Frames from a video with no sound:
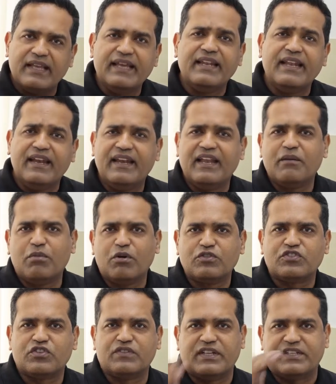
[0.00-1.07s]
In India,
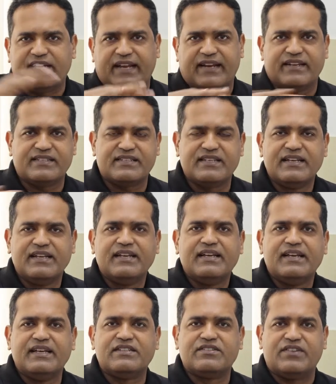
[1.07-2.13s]
most of the terrace
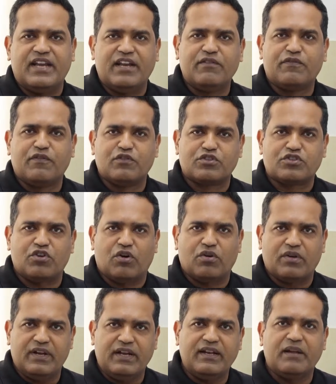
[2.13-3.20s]
is reinforced
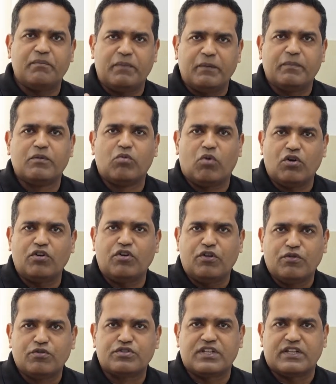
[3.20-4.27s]
concrete, and people want to
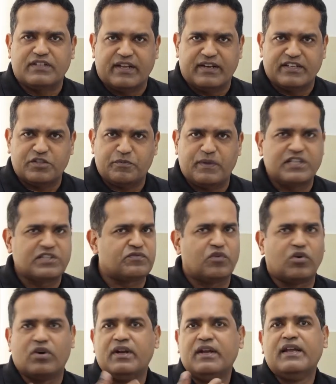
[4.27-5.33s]
use the terrace space
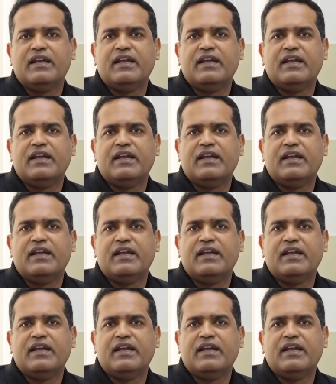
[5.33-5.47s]
for